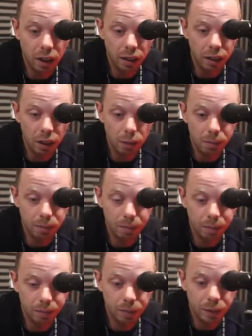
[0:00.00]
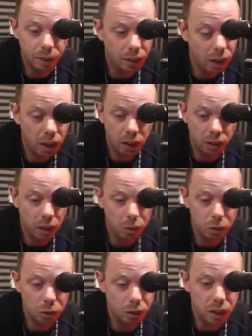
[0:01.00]
and yeah, they
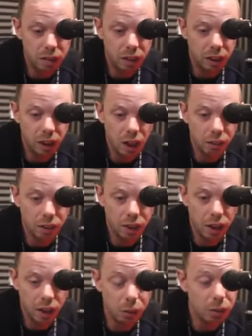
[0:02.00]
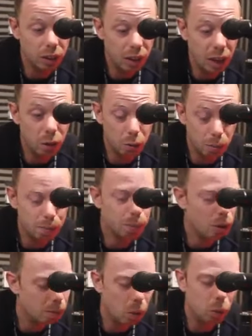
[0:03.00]
was doing the thing there and that. It was
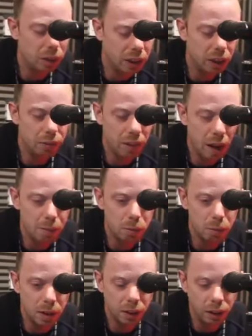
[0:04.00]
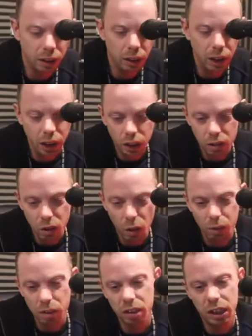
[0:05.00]
proper wicked vibes, man. So
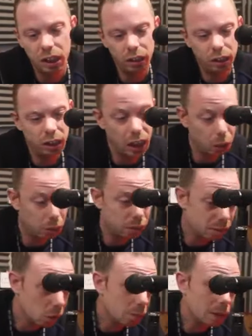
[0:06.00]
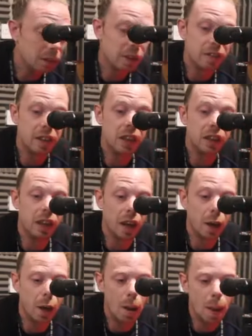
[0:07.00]
obviously they was filming the scene
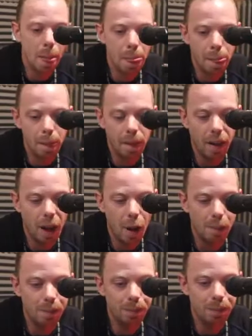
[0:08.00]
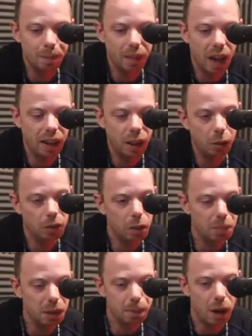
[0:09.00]
there, and there was
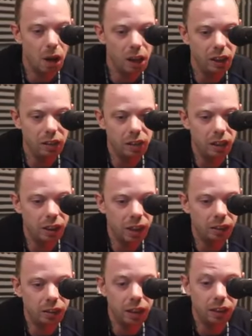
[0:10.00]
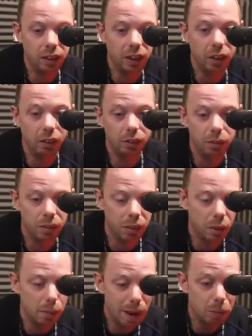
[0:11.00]
a big party scene and thing, and
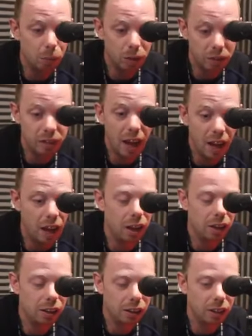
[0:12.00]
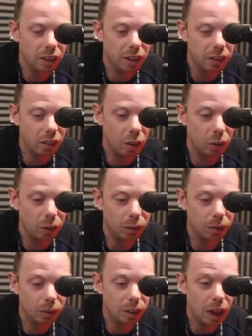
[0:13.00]
man was there. So
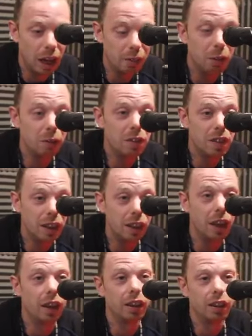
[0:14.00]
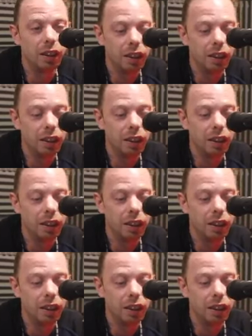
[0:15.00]
if you've seen it,